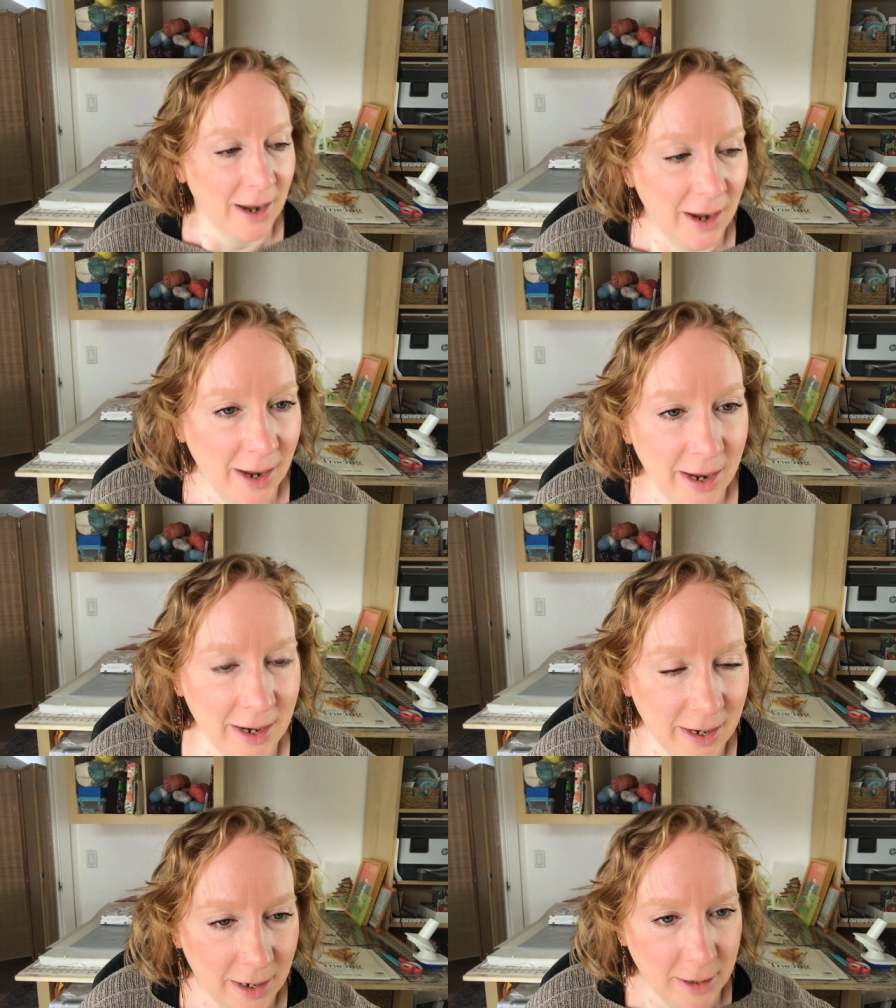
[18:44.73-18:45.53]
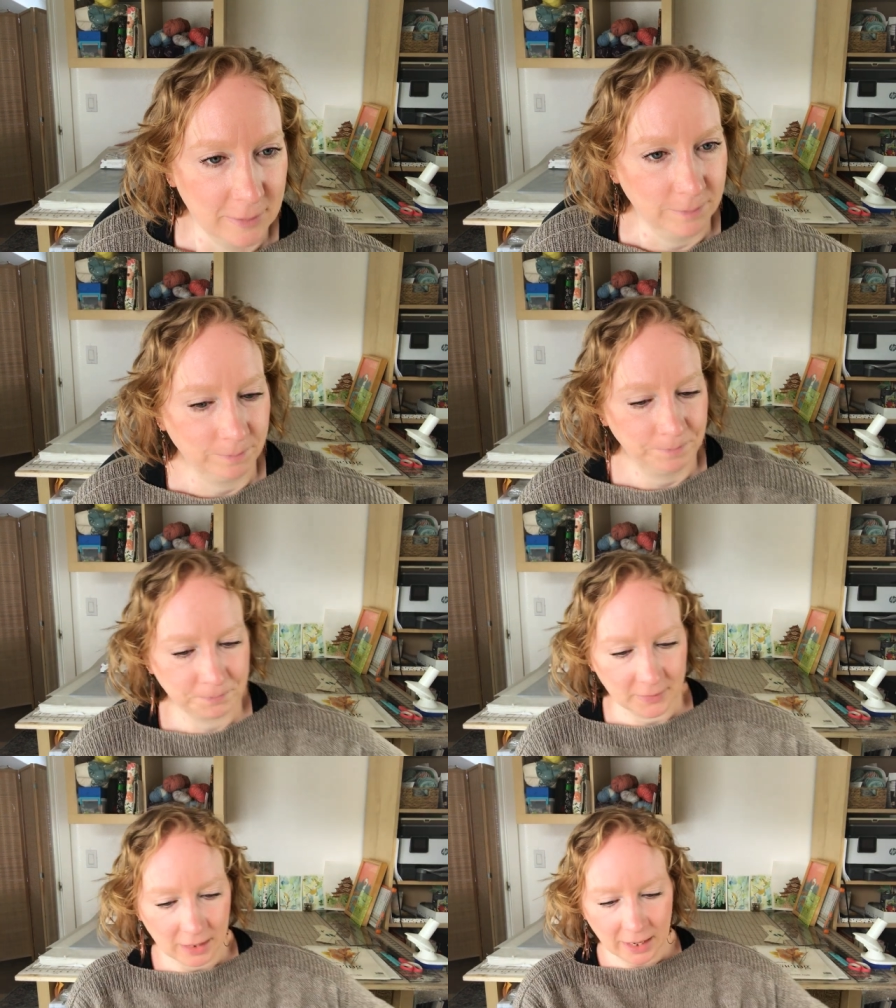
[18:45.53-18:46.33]
I, um,
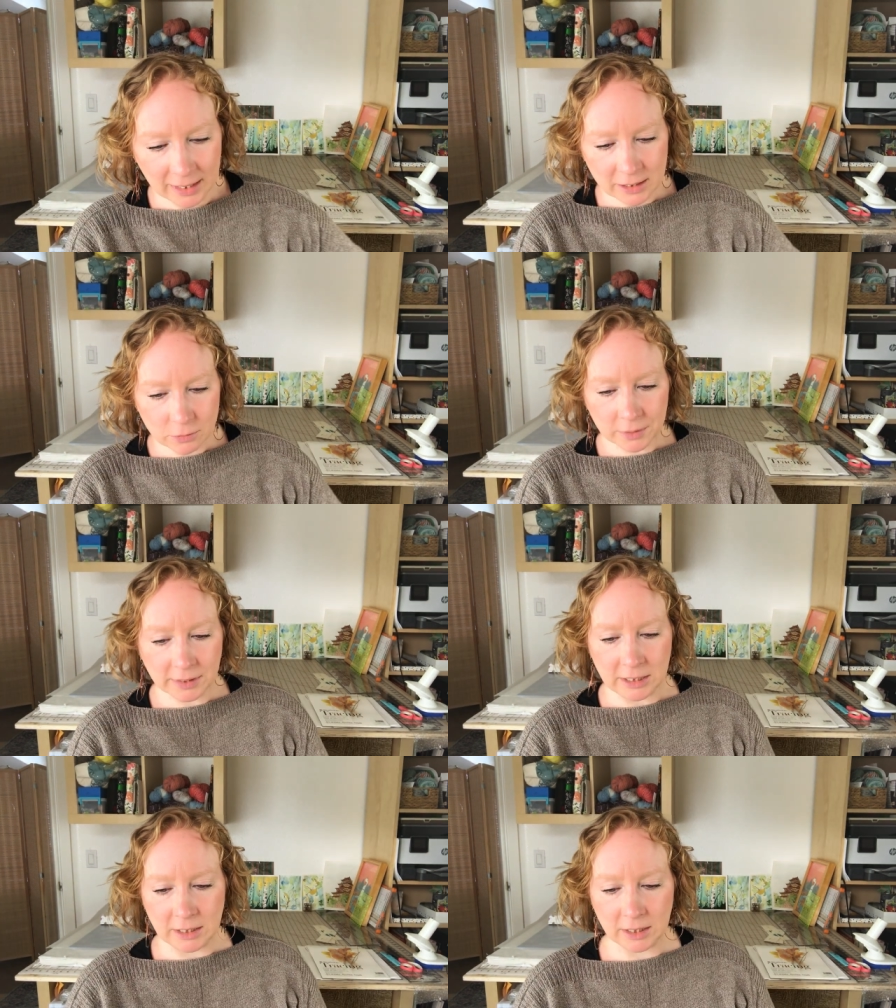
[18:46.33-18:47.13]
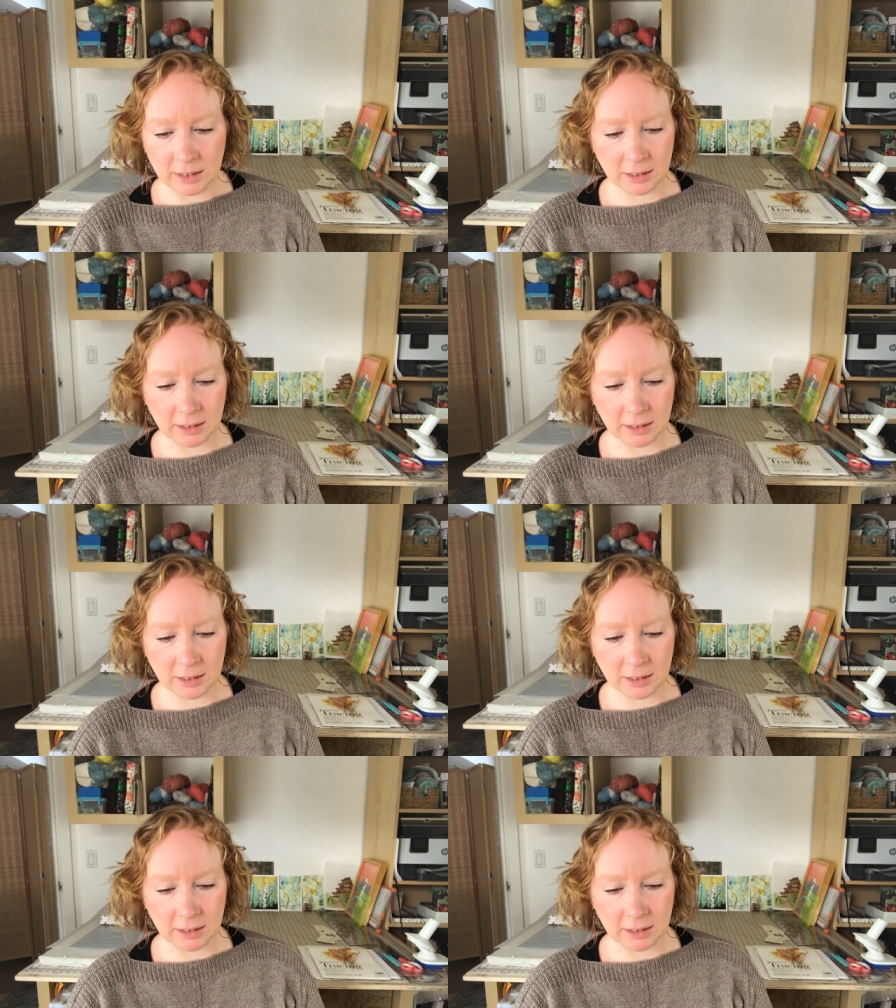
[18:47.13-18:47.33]
I really,